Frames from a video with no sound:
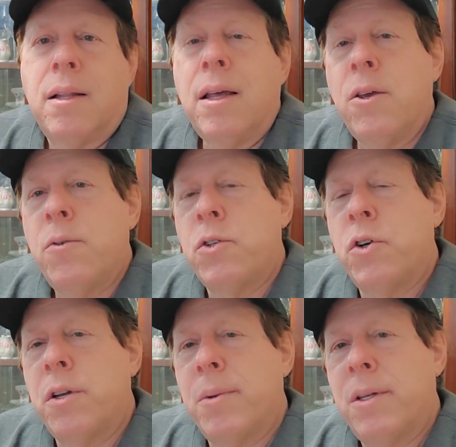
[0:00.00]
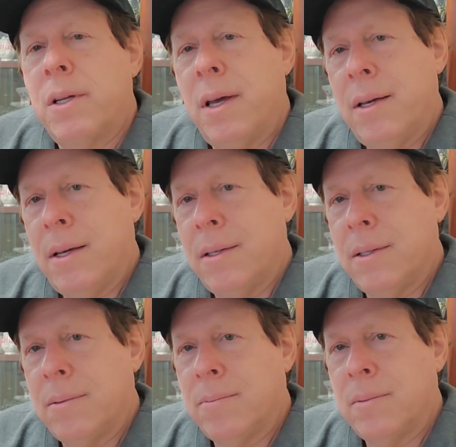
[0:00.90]
Thank you for joining me today.
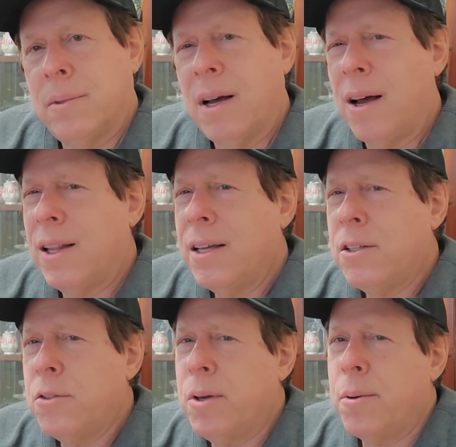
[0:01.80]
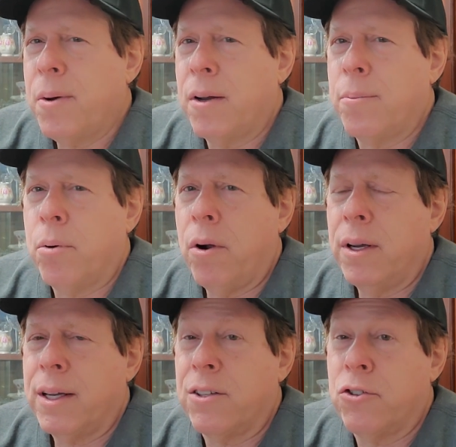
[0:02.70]
I'd like to speak about a
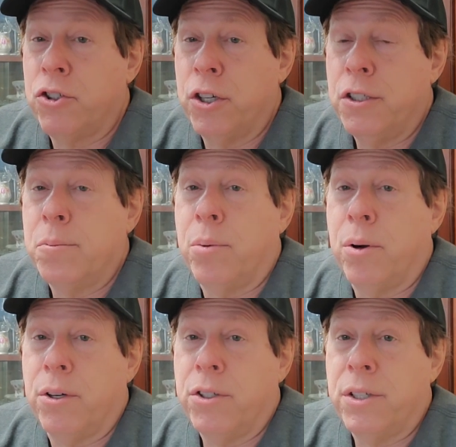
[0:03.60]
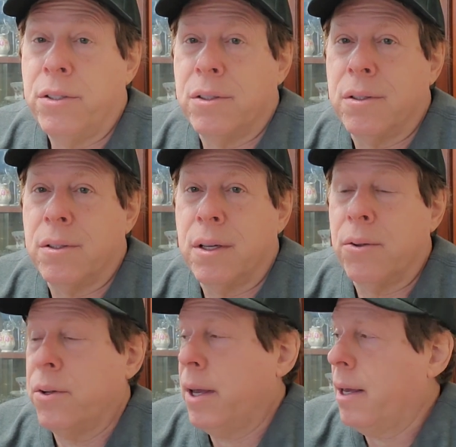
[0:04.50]
product I just purchased the
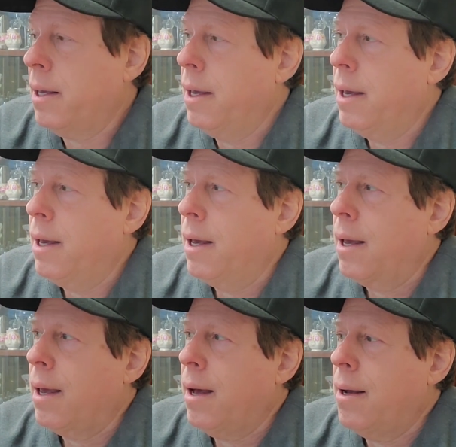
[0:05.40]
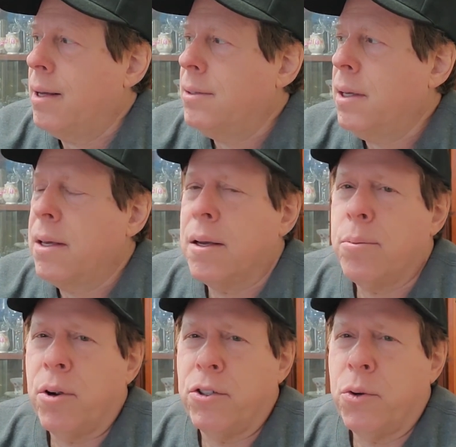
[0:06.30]
other day. It's a
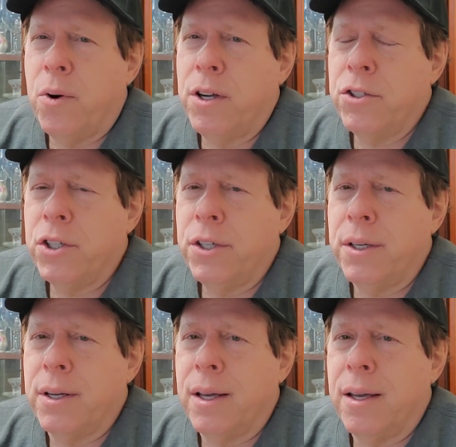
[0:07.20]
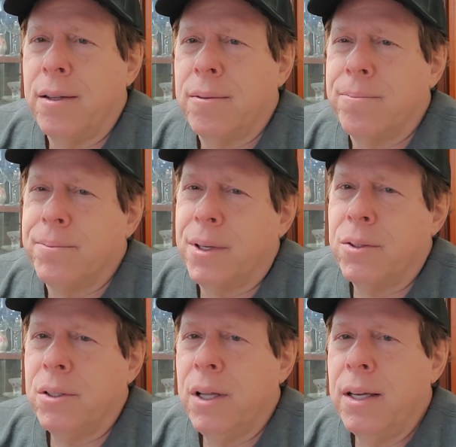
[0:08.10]
pressure washer, and I was a
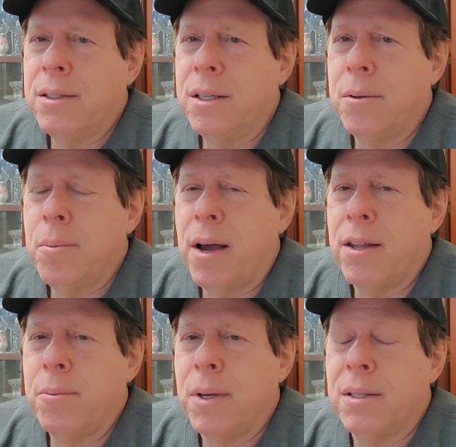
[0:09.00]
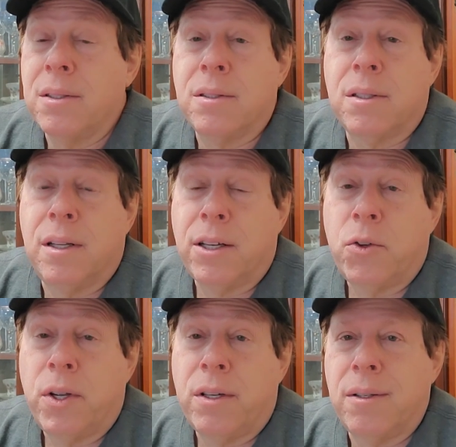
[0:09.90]
little hesitant in buying them because it's
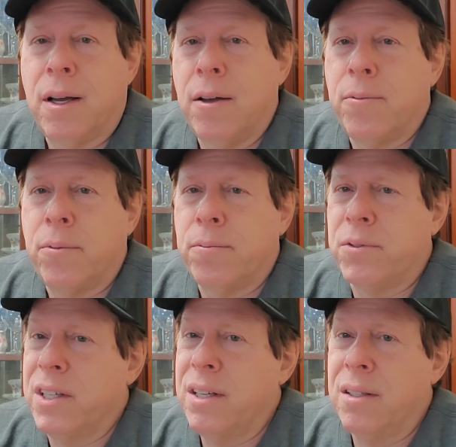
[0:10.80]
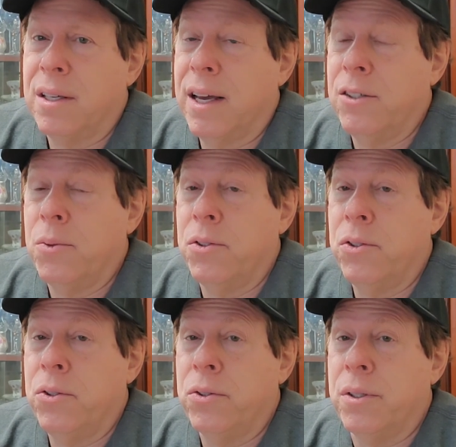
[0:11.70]
electric. I've seen the gas ones
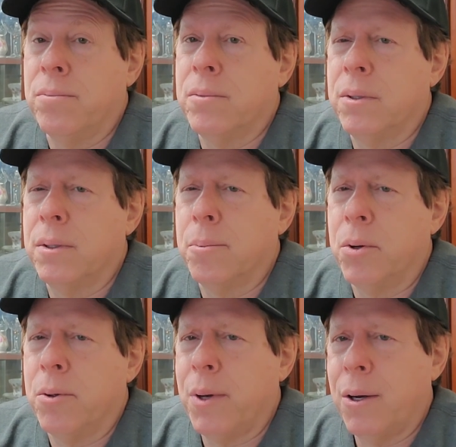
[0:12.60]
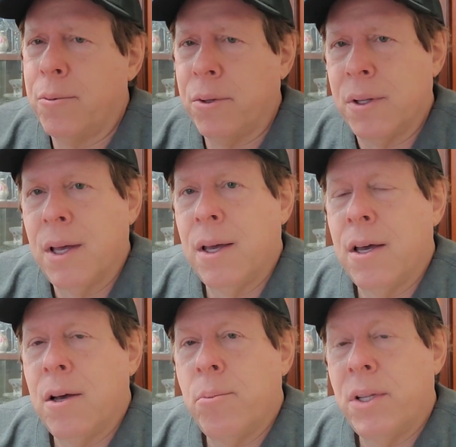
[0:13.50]
used, and they're pretty powerful.
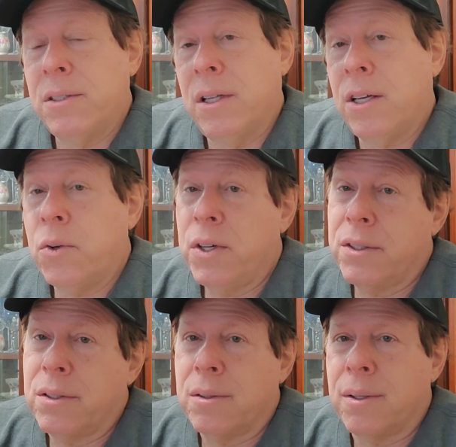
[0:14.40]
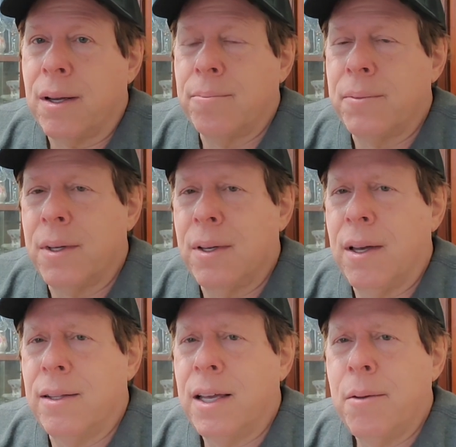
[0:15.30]
But these electrics,
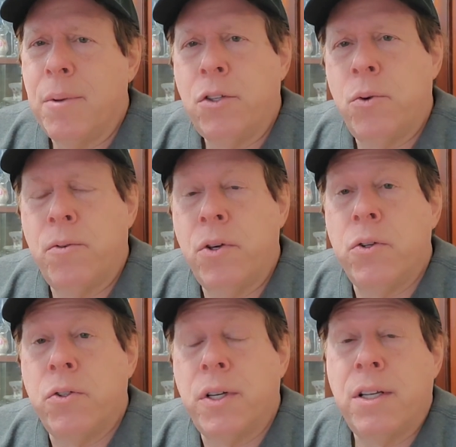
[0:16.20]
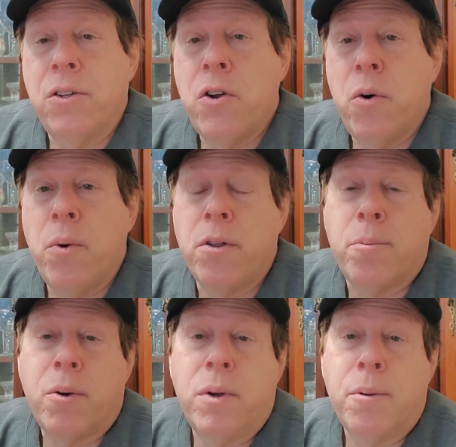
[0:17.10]
yeah, they get mixed reviews, so I didn't know whether to
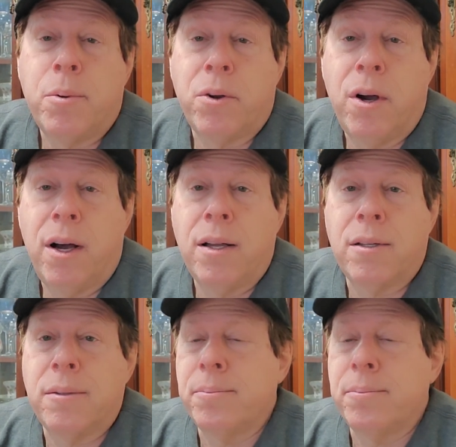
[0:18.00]
pick one up or not.